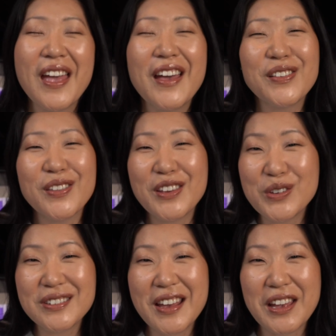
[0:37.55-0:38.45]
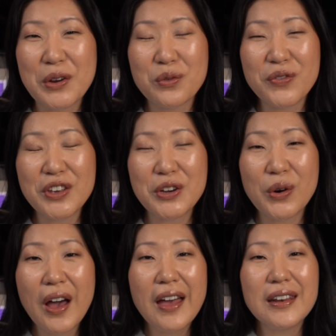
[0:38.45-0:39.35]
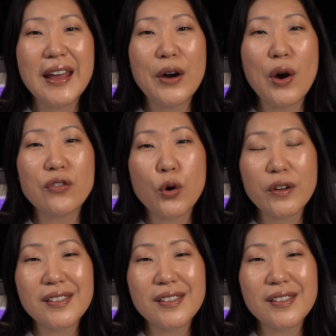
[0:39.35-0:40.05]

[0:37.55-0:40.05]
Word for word: So that you can take a review. Now, of course,